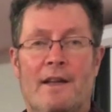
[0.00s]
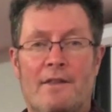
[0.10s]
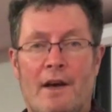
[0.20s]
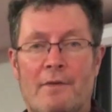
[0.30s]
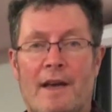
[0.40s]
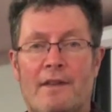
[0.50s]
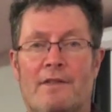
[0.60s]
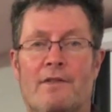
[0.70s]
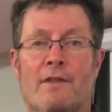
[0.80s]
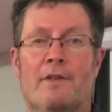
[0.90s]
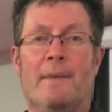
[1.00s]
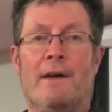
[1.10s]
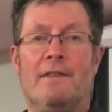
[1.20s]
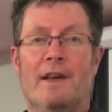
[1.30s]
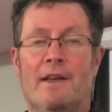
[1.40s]
It's okay to talk
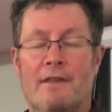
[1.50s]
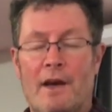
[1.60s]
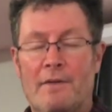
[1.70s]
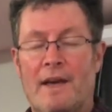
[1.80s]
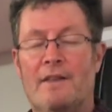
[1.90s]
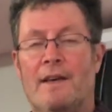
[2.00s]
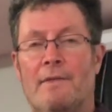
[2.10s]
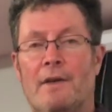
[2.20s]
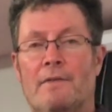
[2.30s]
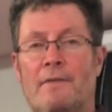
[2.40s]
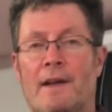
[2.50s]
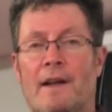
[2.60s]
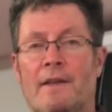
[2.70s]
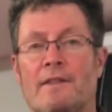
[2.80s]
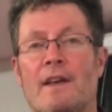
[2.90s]
about it. It's okay to have those
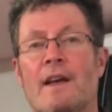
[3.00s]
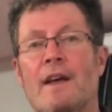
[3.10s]
feelings.